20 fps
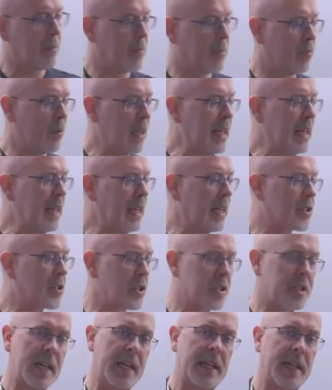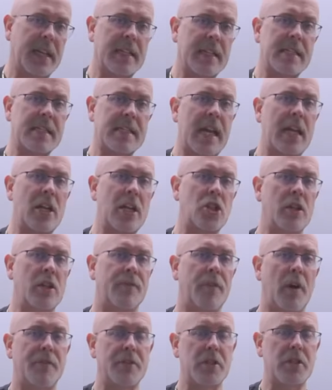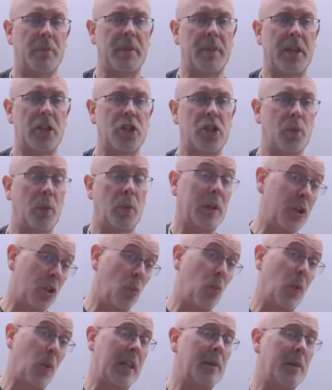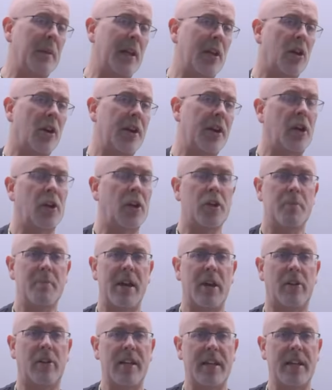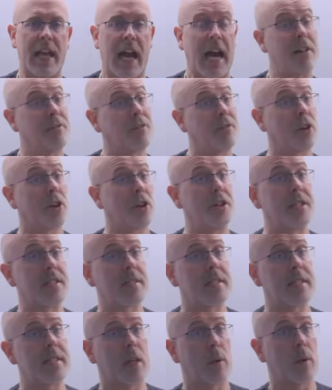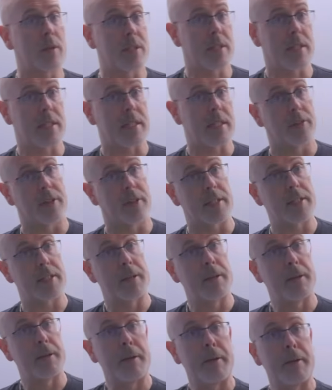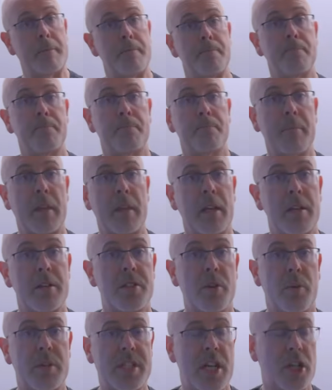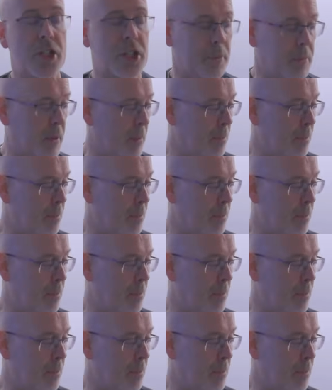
really, it's just an extension of something that you will be learning, or you may already have learned in sequences series. So essentially, the